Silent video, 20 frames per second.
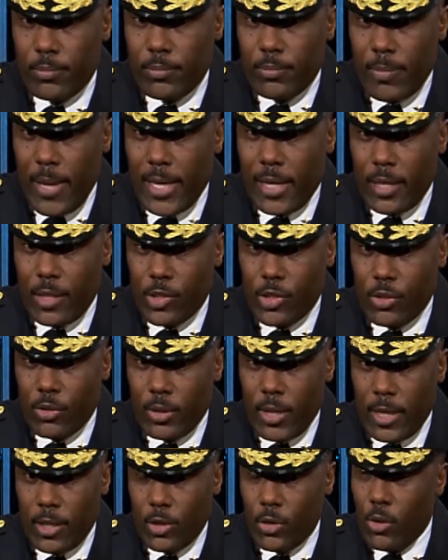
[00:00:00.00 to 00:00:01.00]
making sure
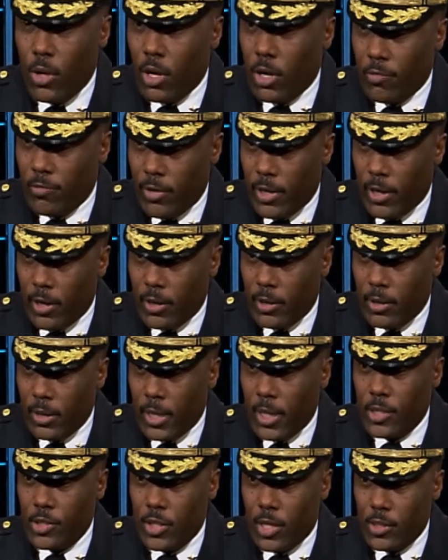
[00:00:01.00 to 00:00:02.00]
that you are fair
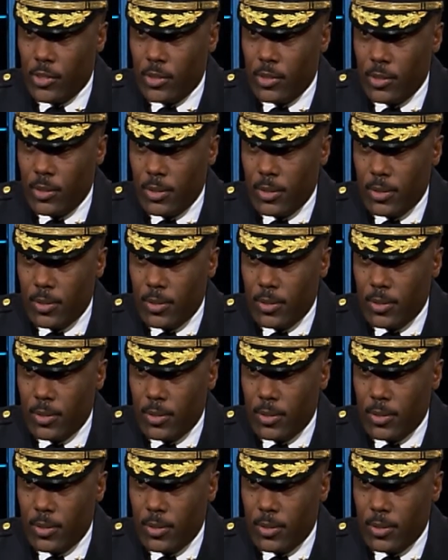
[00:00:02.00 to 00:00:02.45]
and just.